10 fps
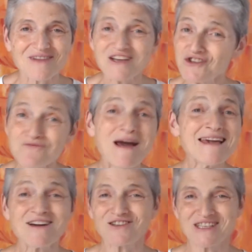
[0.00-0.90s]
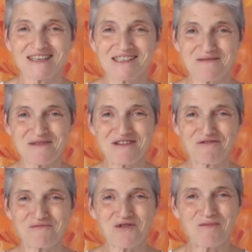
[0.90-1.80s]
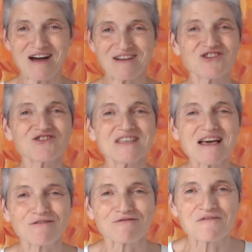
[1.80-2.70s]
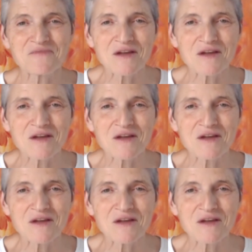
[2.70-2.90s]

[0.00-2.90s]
And you may contact somebody from your past yourself.